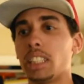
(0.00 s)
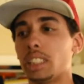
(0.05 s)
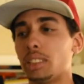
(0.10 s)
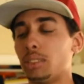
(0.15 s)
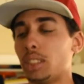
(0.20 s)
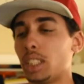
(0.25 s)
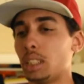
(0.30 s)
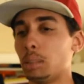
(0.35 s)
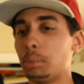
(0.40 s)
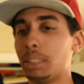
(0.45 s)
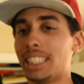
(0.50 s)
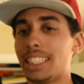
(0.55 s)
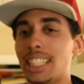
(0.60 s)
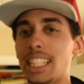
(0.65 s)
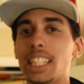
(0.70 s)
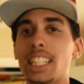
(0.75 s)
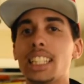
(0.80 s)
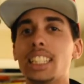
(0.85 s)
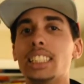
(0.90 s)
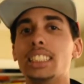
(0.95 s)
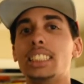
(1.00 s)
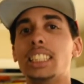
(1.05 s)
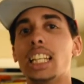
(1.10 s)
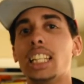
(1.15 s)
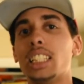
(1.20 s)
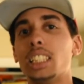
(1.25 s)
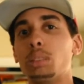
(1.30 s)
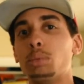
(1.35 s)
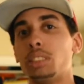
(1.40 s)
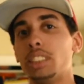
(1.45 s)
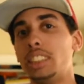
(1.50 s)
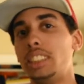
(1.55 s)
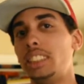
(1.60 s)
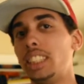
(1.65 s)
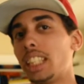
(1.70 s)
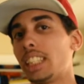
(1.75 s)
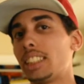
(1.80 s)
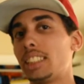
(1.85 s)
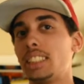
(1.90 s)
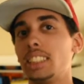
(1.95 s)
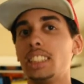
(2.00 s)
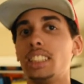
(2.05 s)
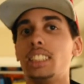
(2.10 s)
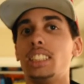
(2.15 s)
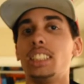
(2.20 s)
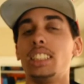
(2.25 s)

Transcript: the very beginning is that he rejected